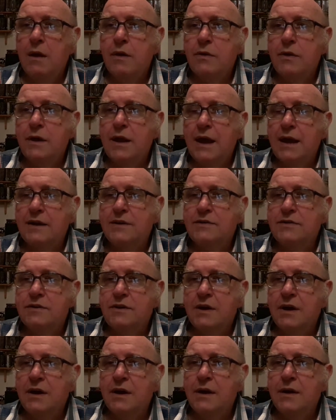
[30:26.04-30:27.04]
the next
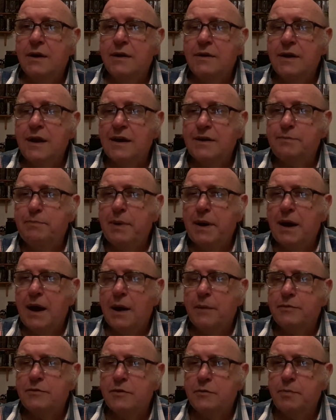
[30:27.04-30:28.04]

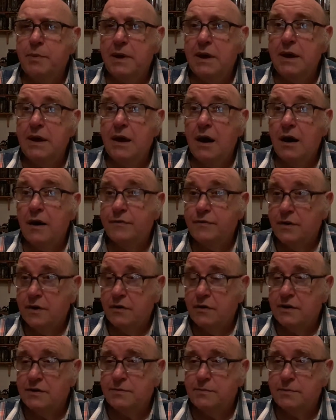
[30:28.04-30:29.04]
pickups will be after
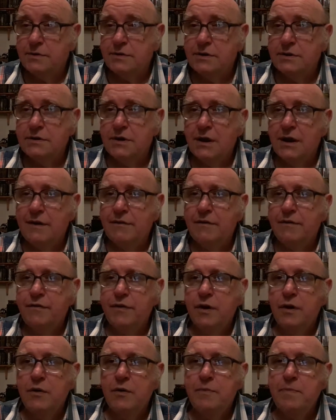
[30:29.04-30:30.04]
Christmas, because I'll have a
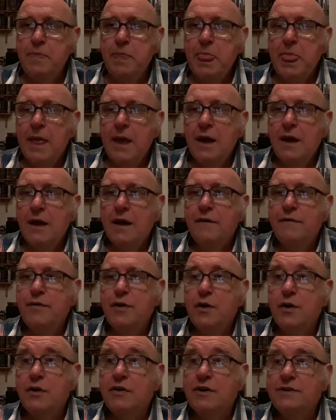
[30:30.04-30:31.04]

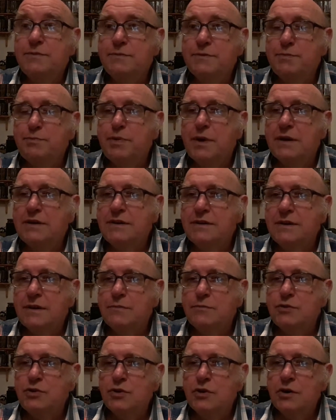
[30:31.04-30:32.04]
few Christmas presents,
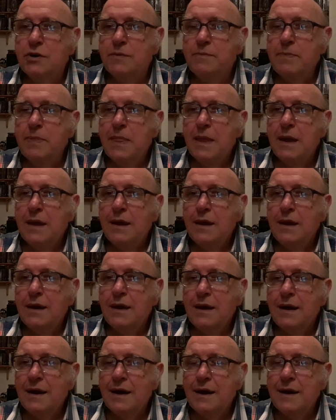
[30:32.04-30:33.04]
I'm sure.
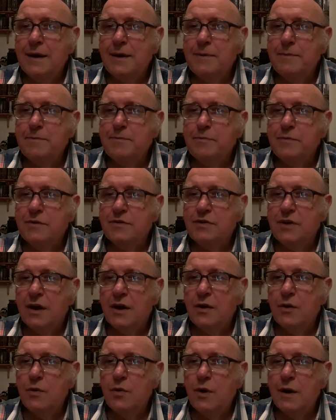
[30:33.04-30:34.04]

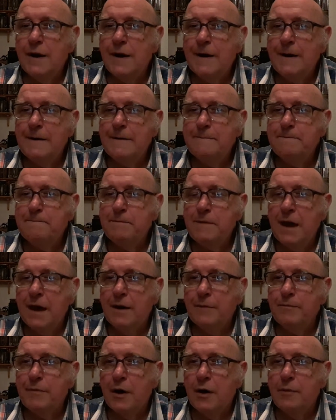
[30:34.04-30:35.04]

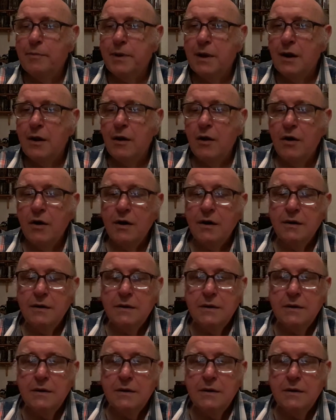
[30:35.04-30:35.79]
Yeah, I'll be along